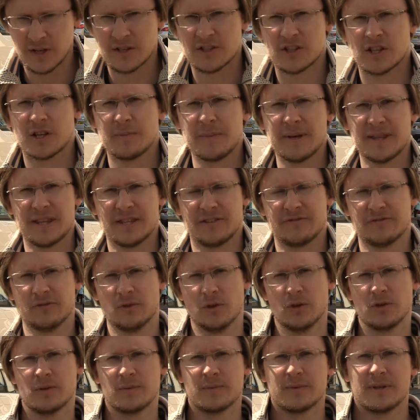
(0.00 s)
To commit this
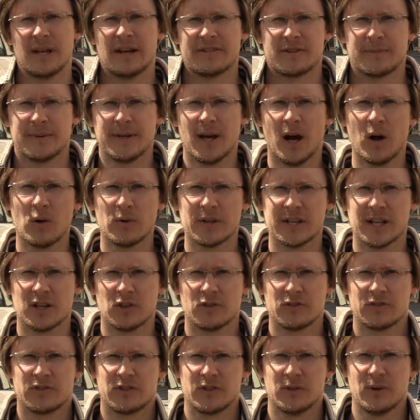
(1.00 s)
fraud, you have to be holding
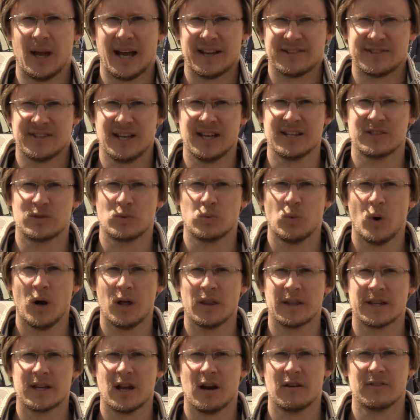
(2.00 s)
on to assets
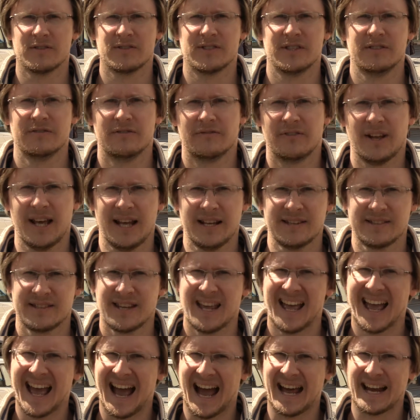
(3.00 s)
while the currency inflates
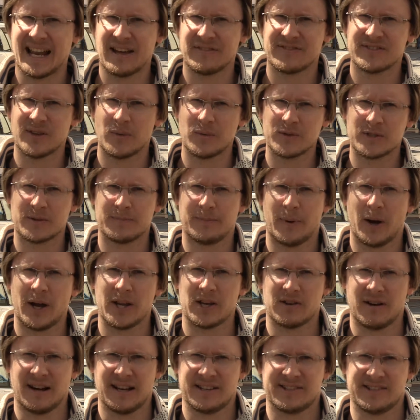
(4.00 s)
and have someone to buy
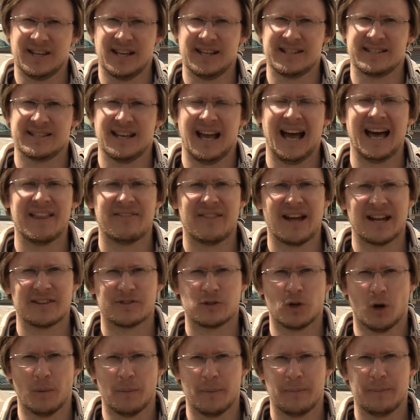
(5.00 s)
your assets at
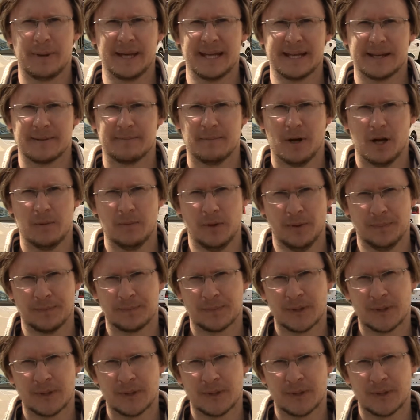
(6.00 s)
that top peak moment.